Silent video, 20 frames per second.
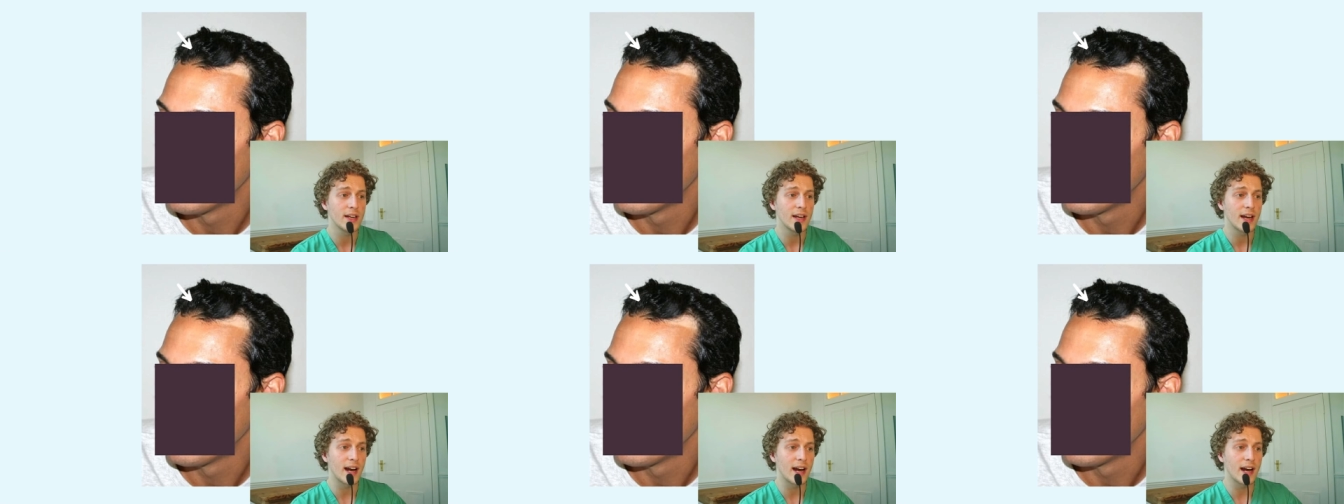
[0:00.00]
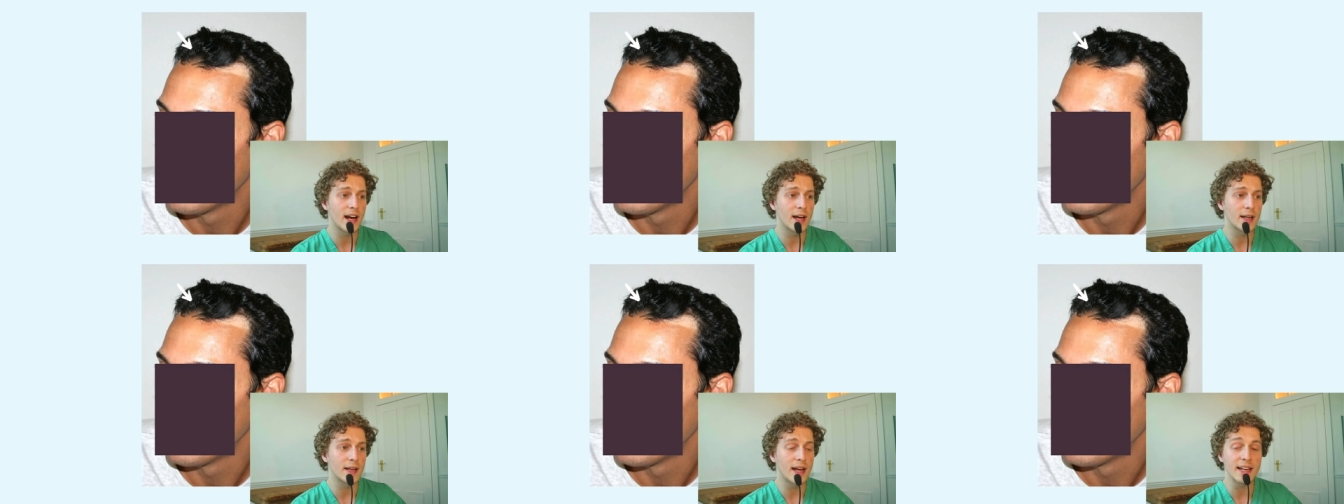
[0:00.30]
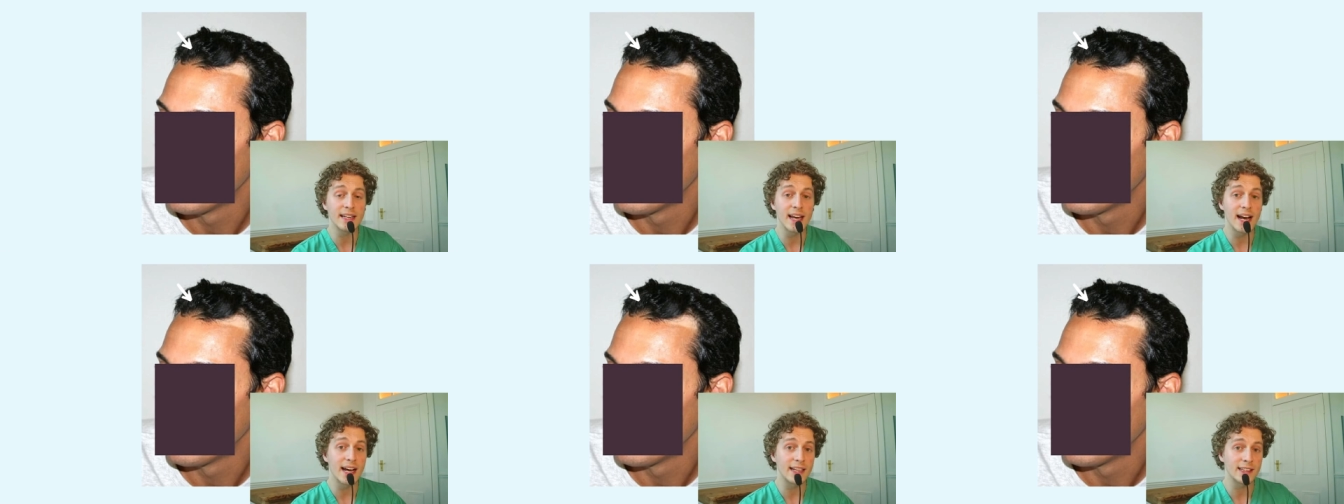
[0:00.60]
and and
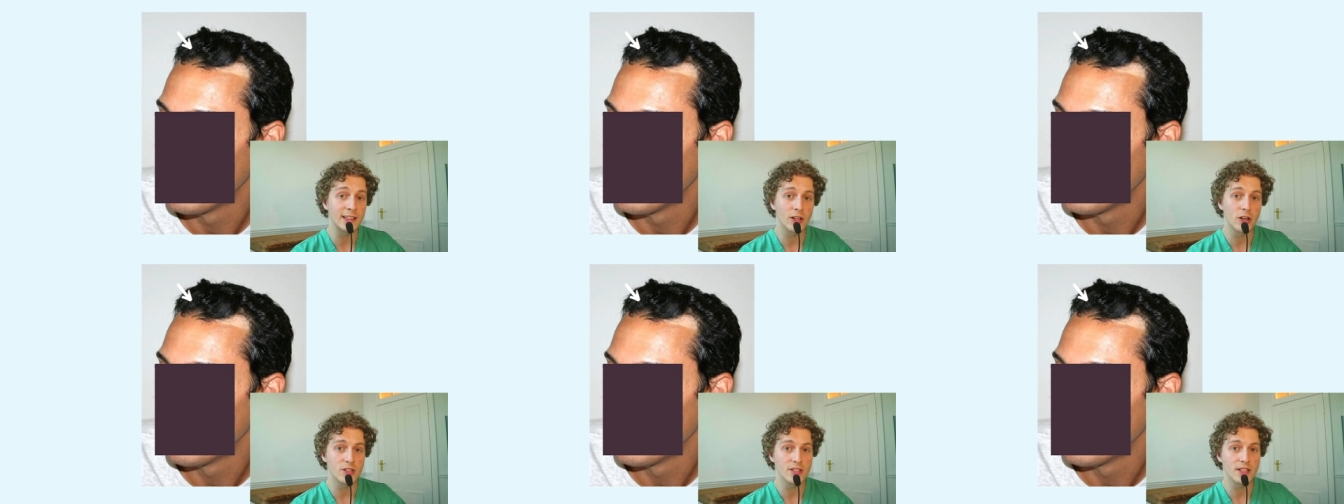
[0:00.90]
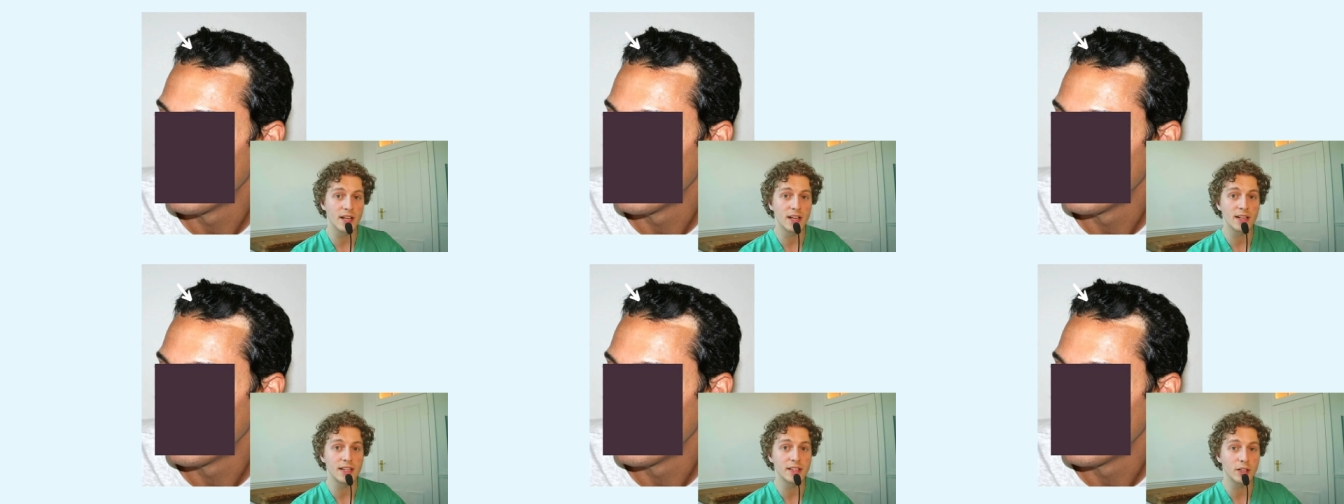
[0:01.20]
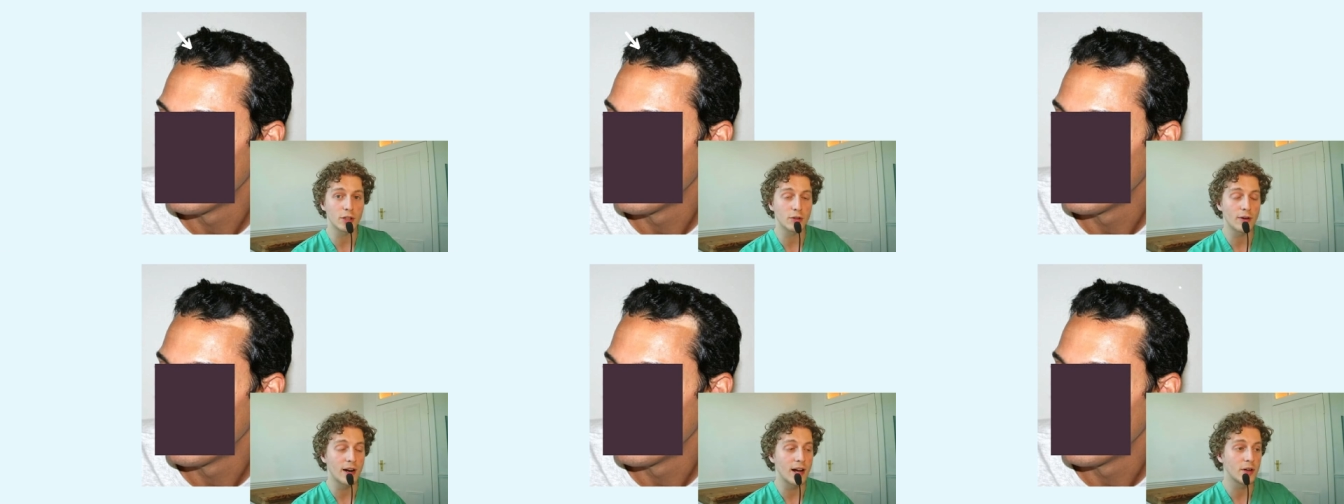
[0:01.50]
he hadn't lost any in the
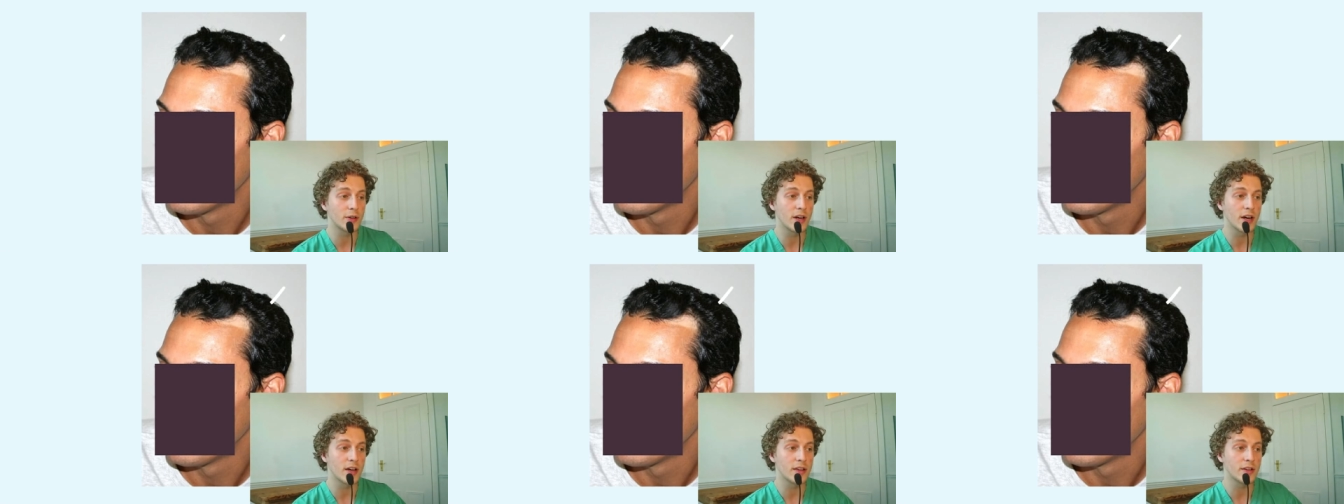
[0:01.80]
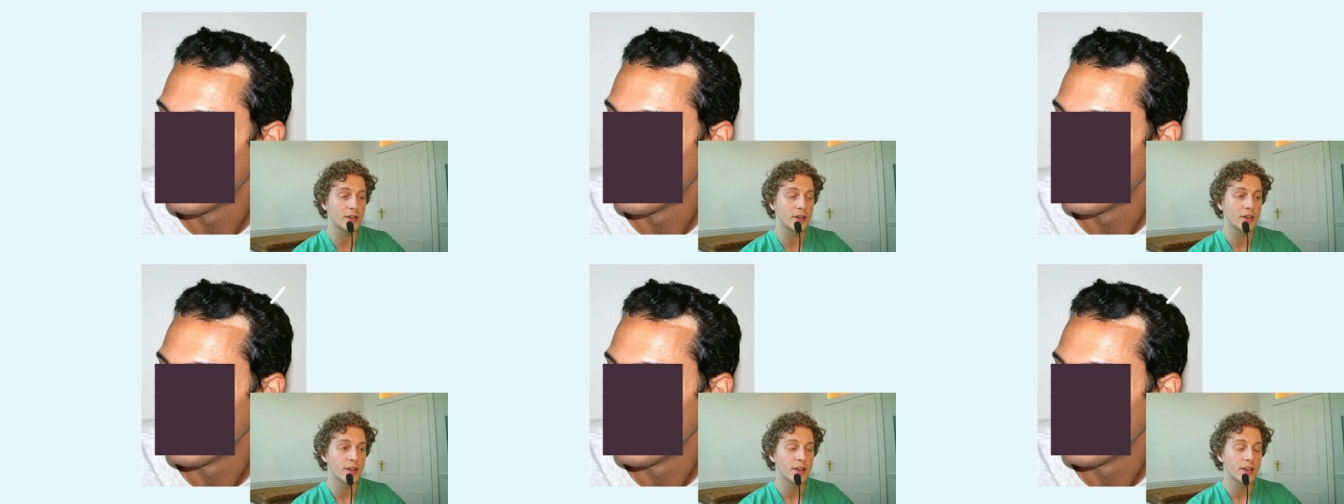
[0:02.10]
crown either.